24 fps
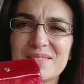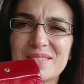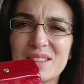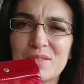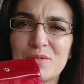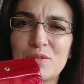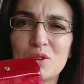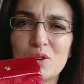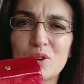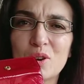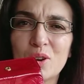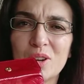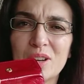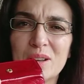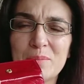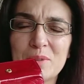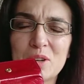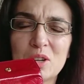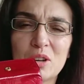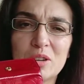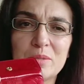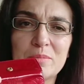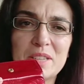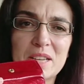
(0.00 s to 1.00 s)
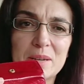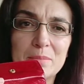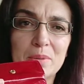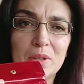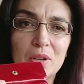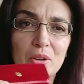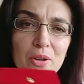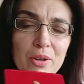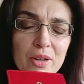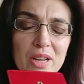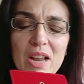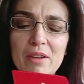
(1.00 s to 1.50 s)
If you know, let me know down
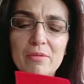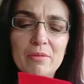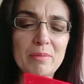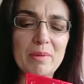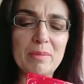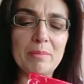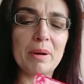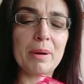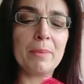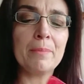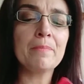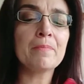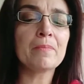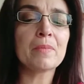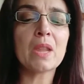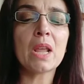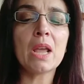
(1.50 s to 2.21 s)
below. I can't remember.